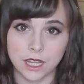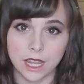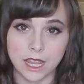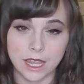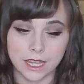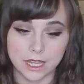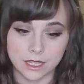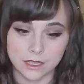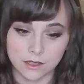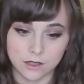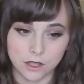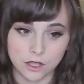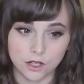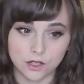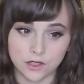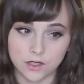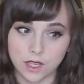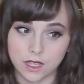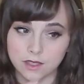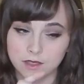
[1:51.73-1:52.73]
and
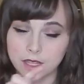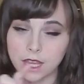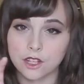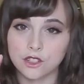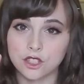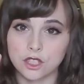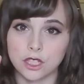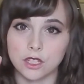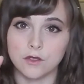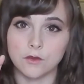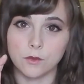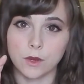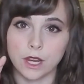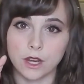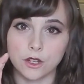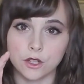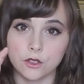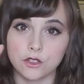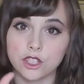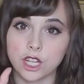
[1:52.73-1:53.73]
there's a section where
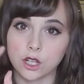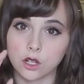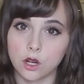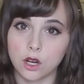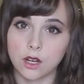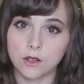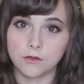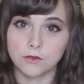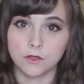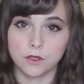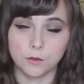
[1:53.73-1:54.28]
you check off